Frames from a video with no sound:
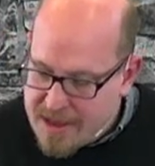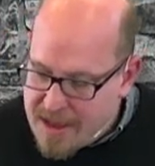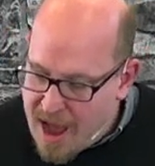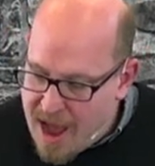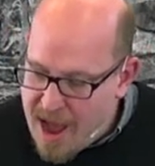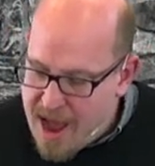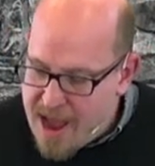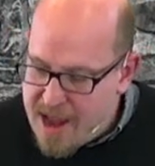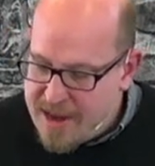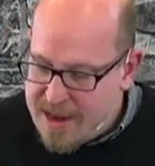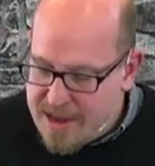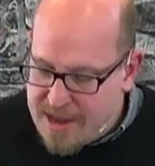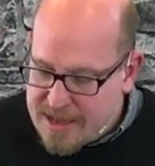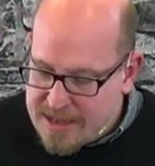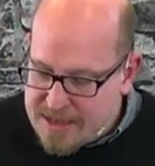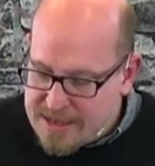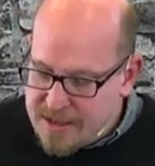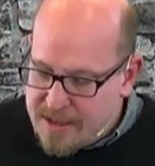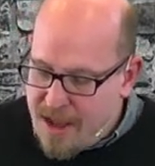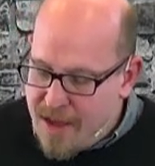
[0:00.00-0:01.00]
God, in
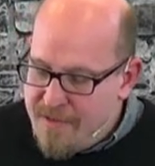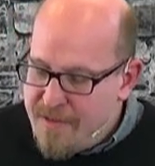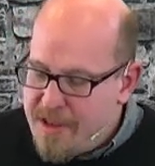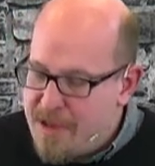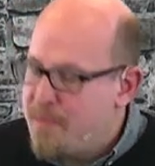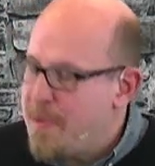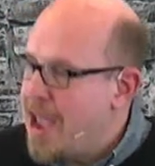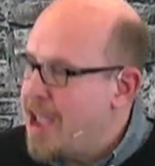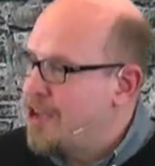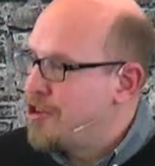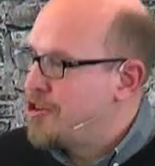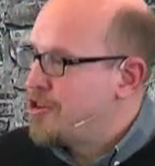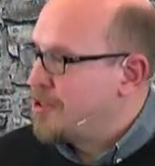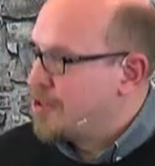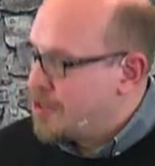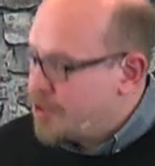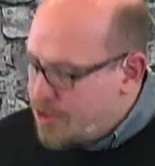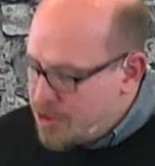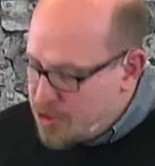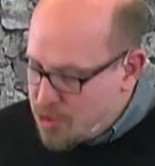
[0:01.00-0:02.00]
his loving
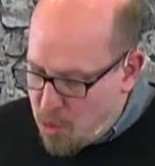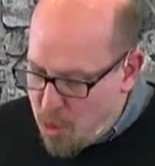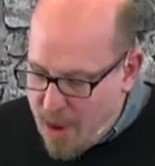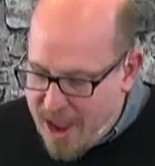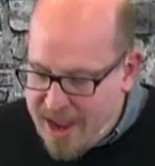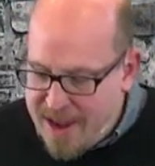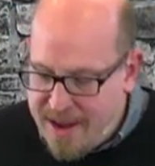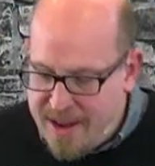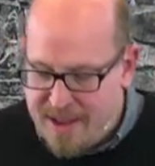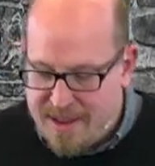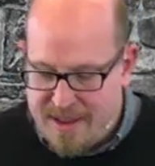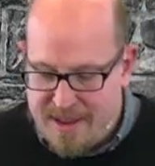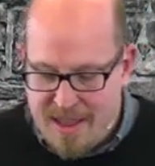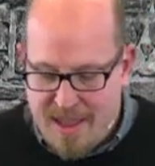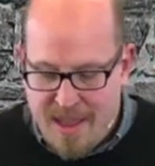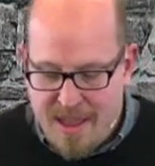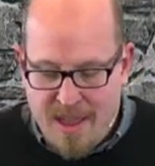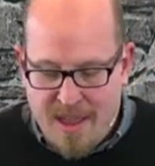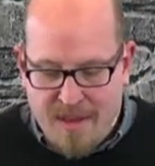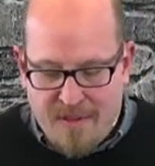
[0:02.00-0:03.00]
patience, is waiting
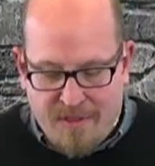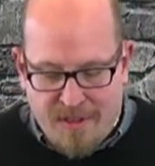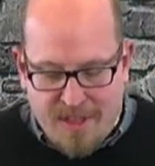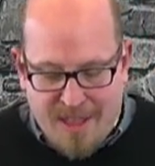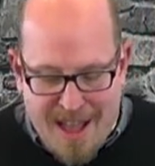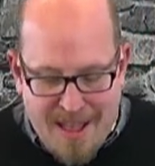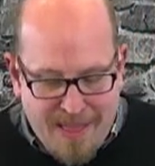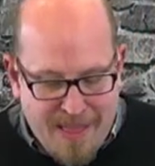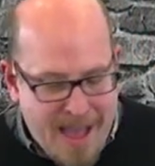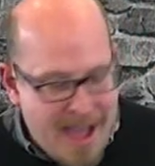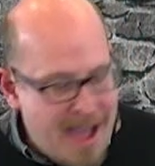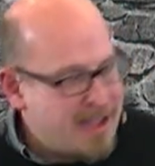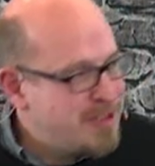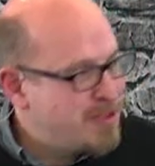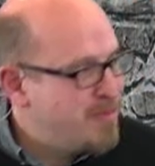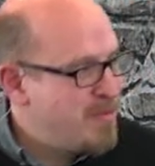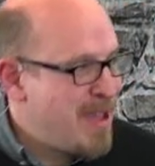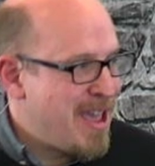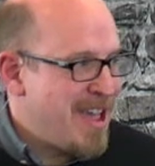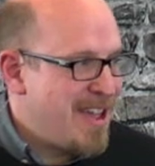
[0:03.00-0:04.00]
for that
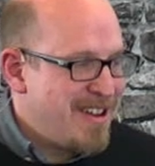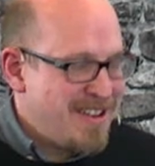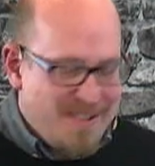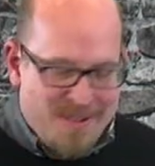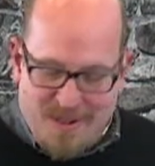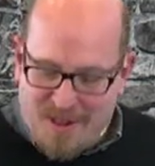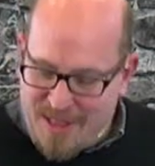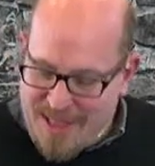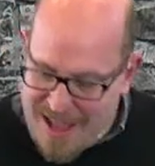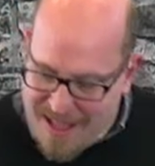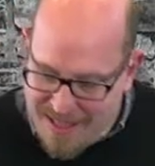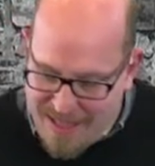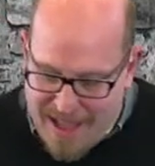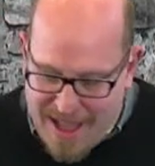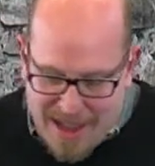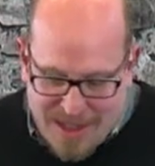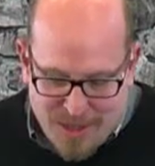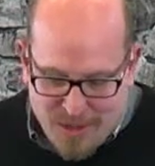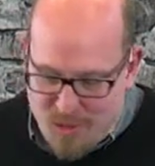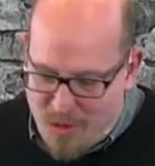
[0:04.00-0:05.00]
last man or that
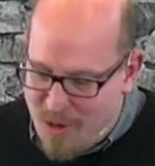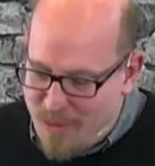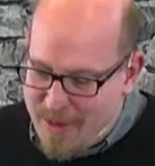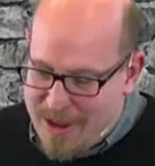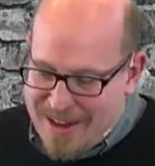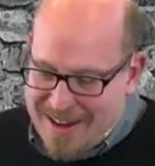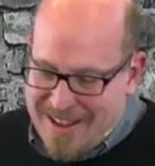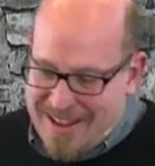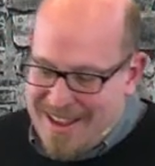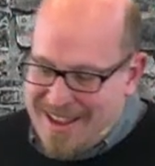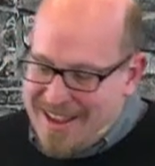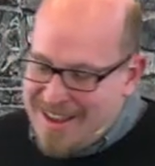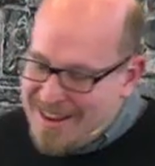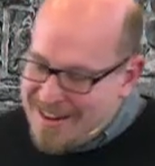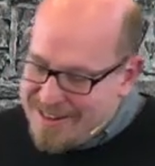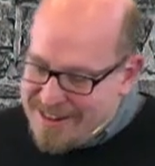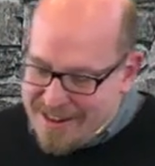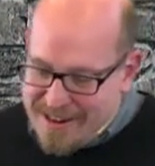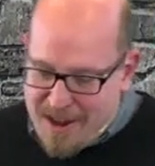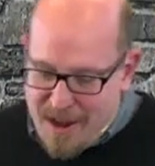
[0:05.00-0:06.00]
last woman
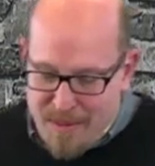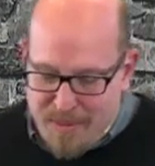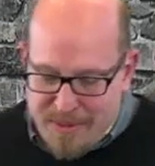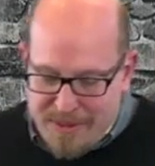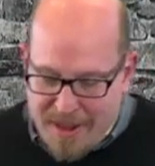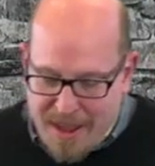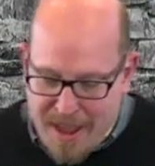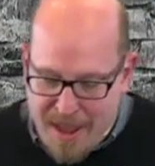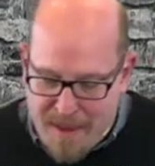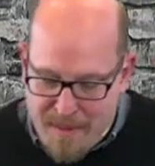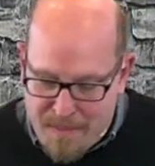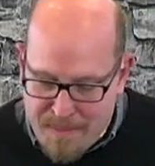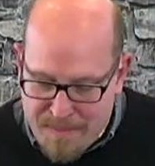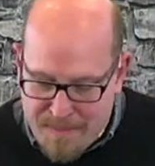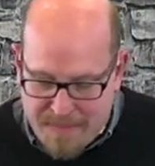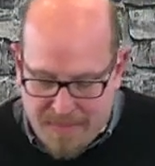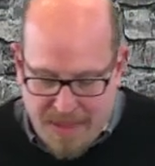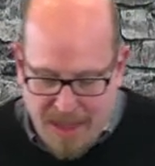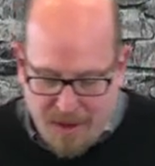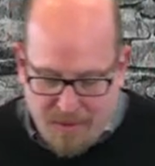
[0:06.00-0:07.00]
to come to him
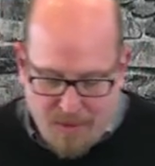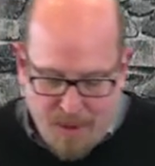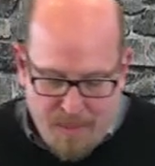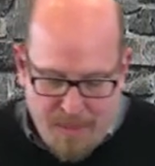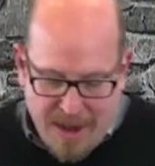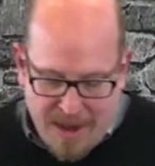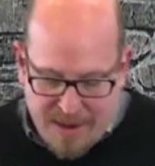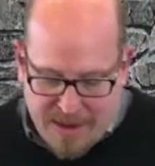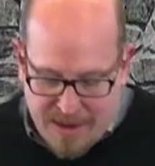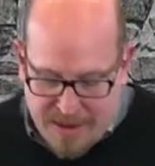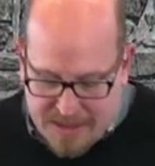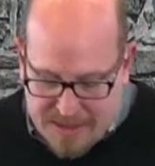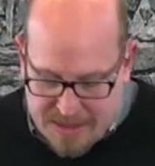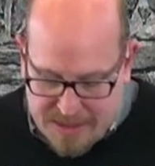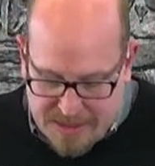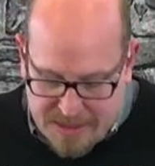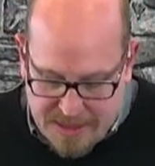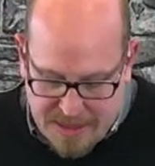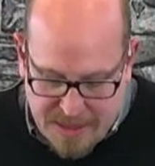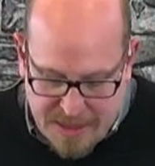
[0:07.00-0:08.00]
in
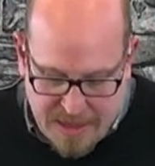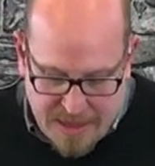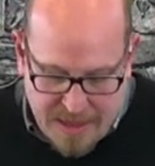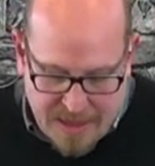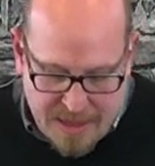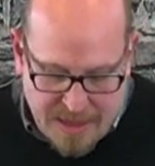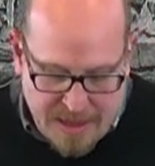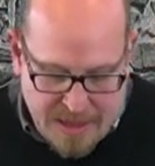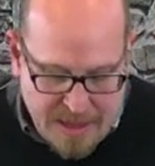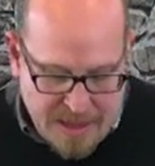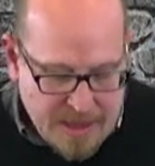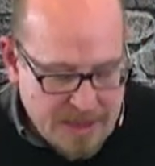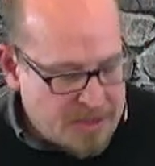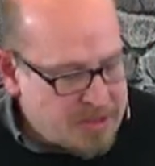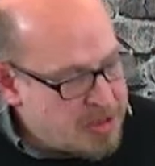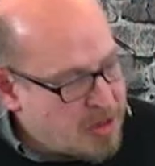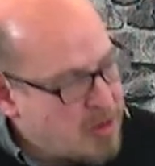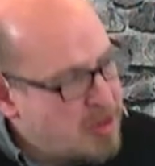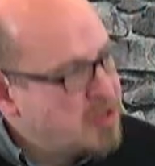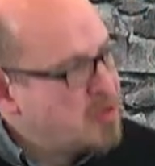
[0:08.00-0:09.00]
repentance.
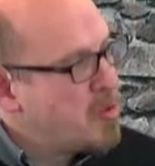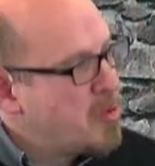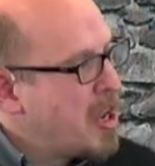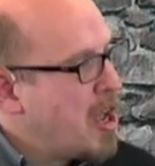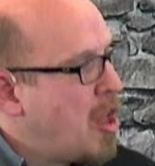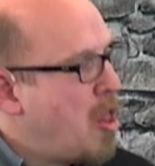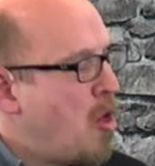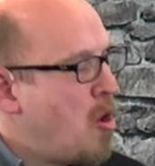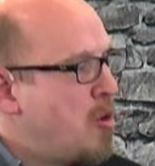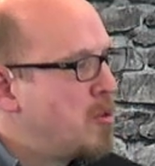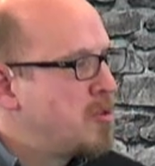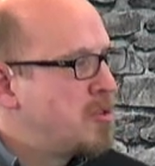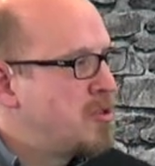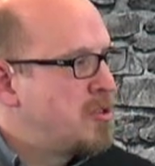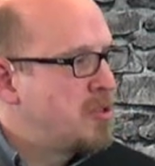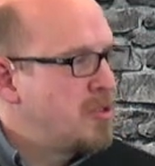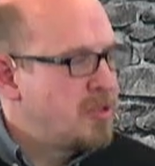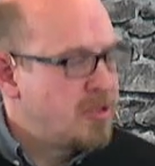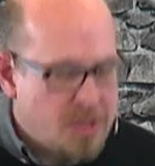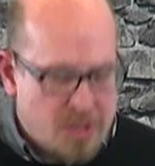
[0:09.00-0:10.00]
And so, as we
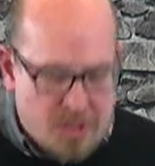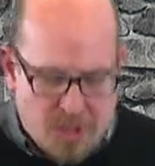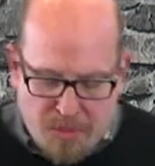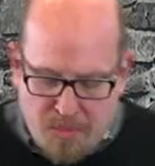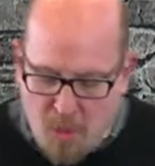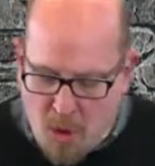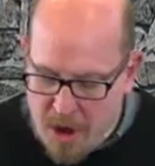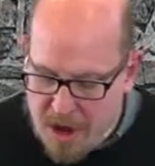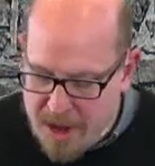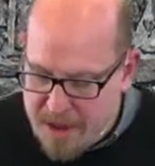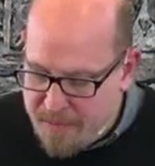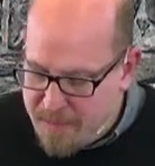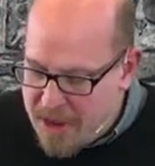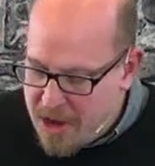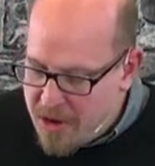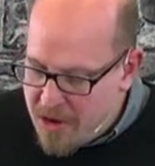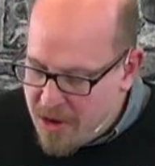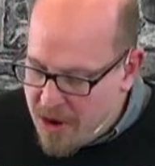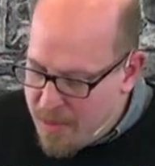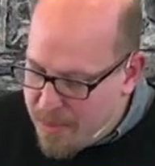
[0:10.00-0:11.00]
close this morning,
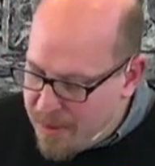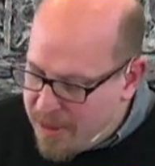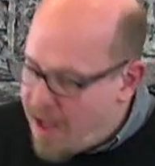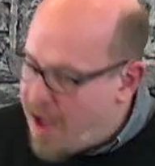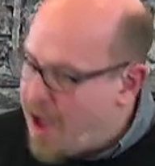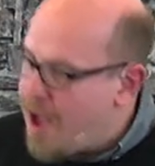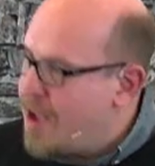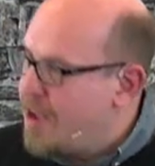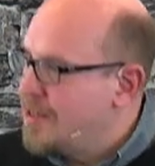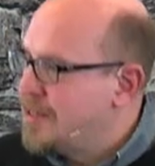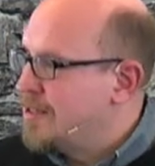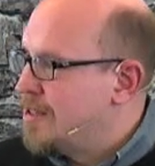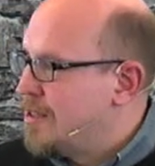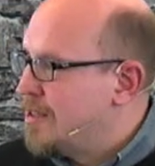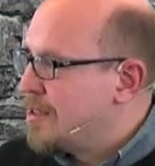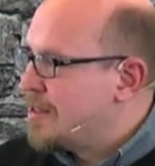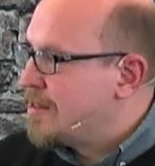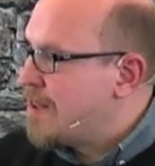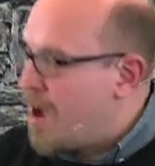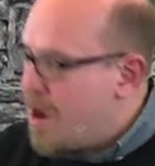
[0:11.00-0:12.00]
Peter applies
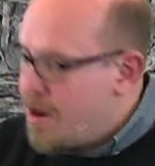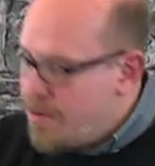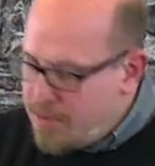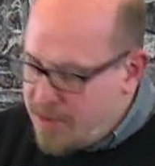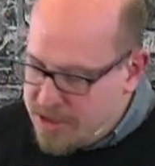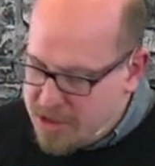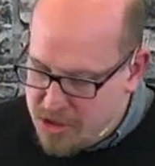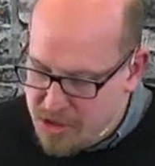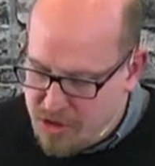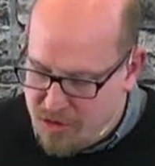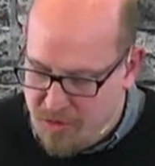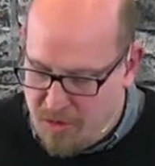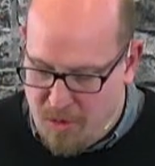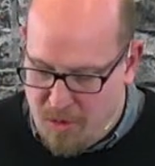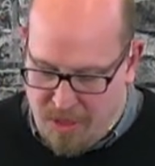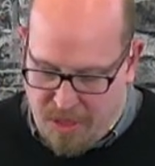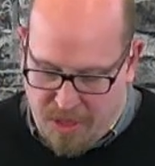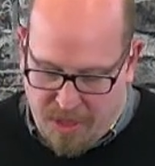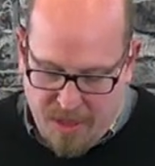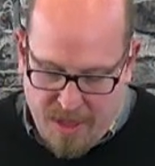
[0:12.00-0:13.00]
this timeless
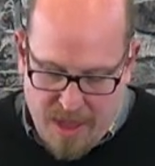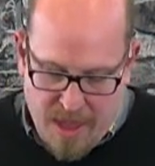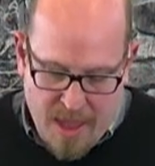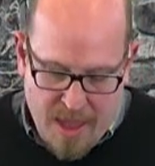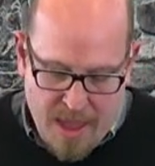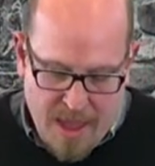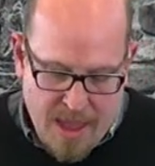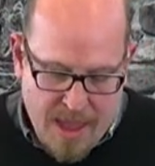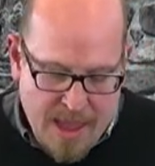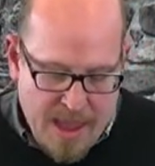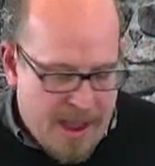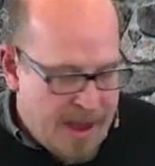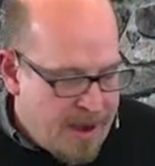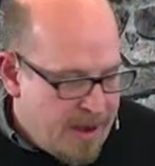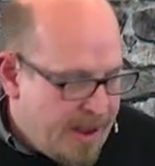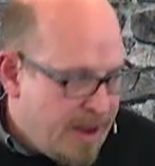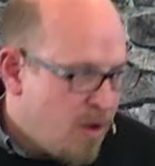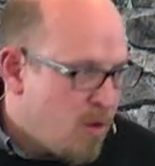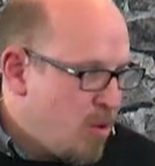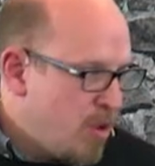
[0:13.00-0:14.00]
truth.
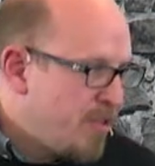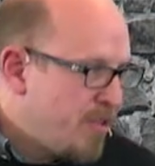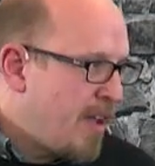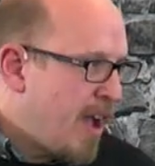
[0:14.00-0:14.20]
And here we'll